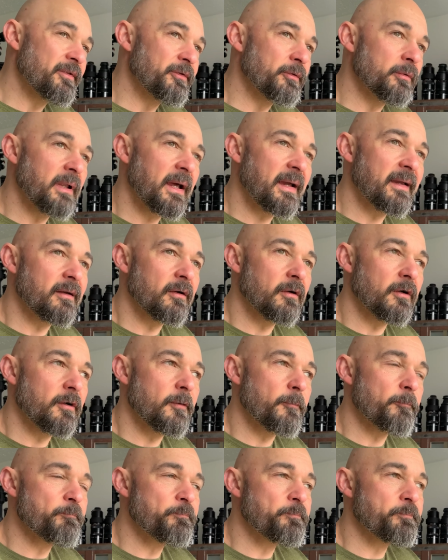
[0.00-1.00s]
to like a
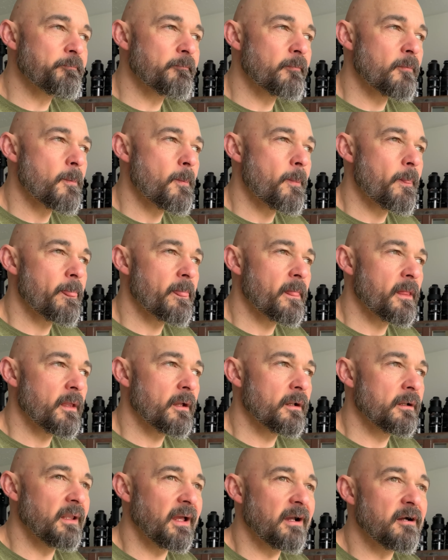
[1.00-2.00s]

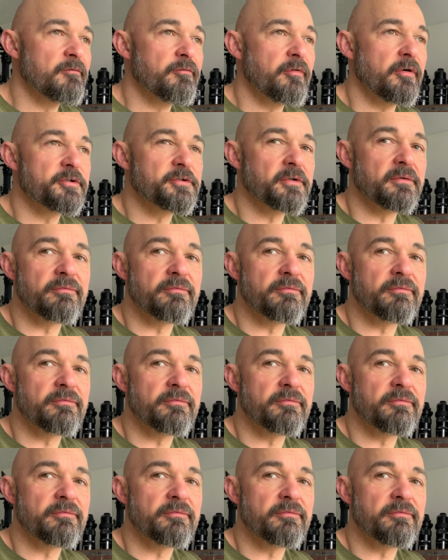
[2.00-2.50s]
version